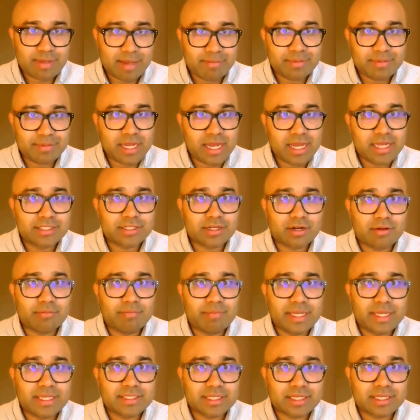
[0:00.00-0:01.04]
Peptides are
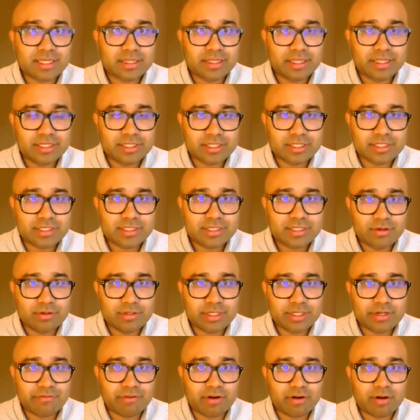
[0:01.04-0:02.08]
basically just
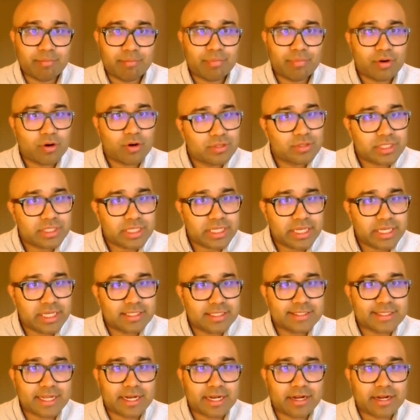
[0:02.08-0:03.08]
different proteins